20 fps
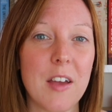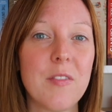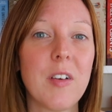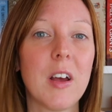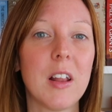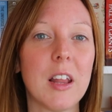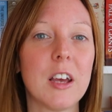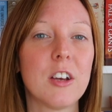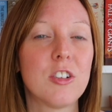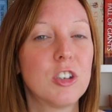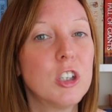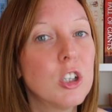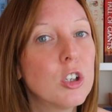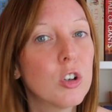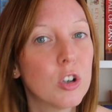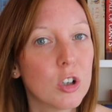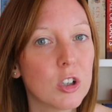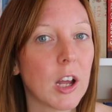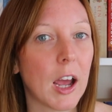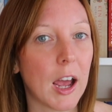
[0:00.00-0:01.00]
I felt like she
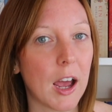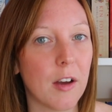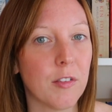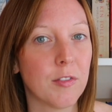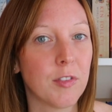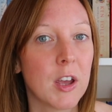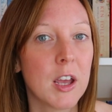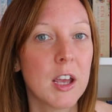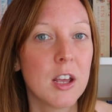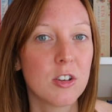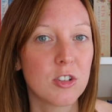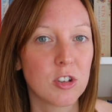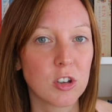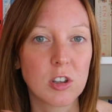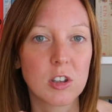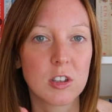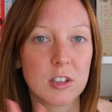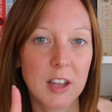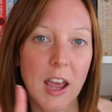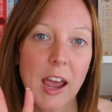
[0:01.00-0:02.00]
could have
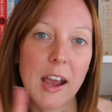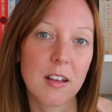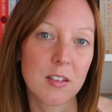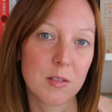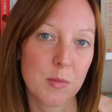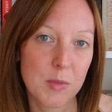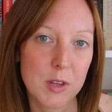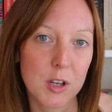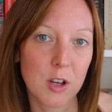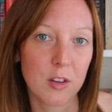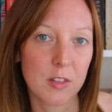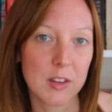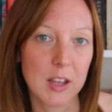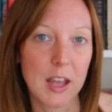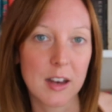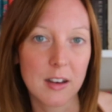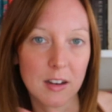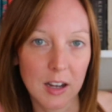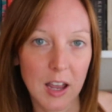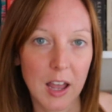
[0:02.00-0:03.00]
just tagged something on
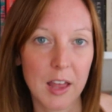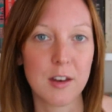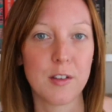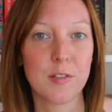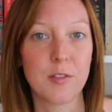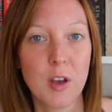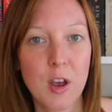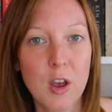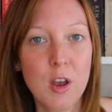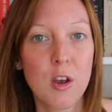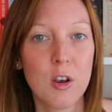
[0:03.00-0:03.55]
the end and kind of